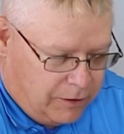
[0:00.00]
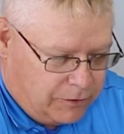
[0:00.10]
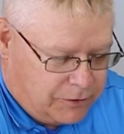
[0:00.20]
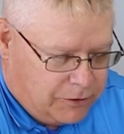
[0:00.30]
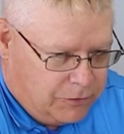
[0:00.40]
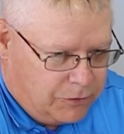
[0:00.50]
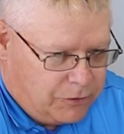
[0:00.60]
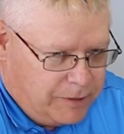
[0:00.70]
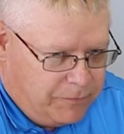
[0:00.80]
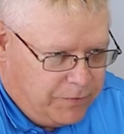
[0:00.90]
Also,
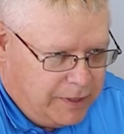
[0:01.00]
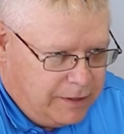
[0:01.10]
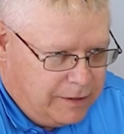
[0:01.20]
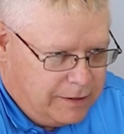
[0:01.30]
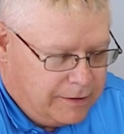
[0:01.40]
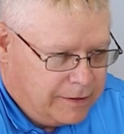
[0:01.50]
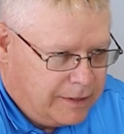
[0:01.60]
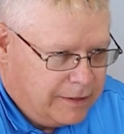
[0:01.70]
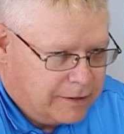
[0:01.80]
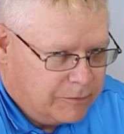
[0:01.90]
creep feed.
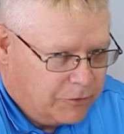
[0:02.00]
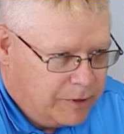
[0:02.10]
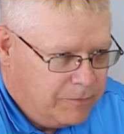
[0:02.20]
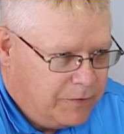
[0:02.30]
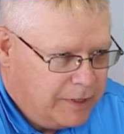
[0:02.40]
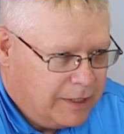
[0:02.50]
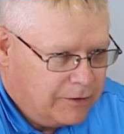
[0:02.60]
Get some creep feed